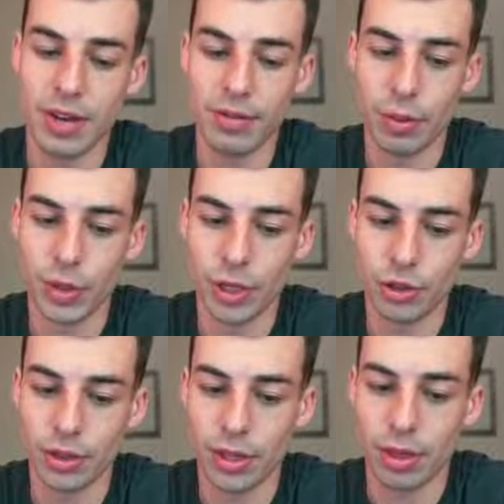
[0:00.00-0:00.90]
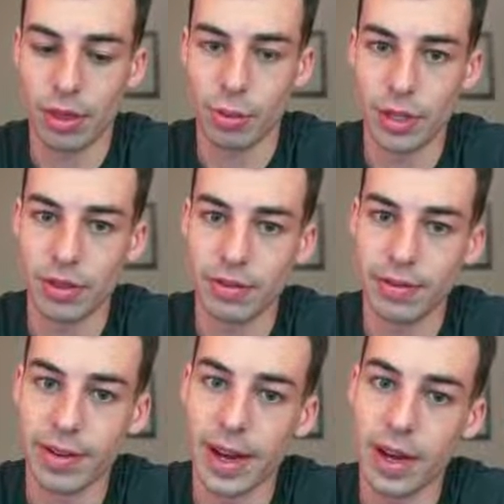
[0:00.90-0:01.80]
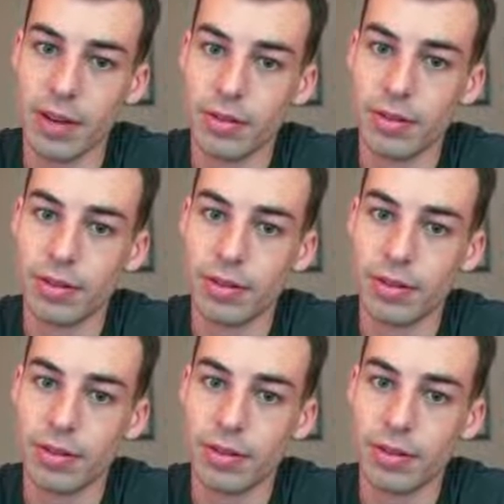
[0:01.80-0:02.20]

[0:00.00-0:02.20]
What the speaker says: the range like 3 to 5,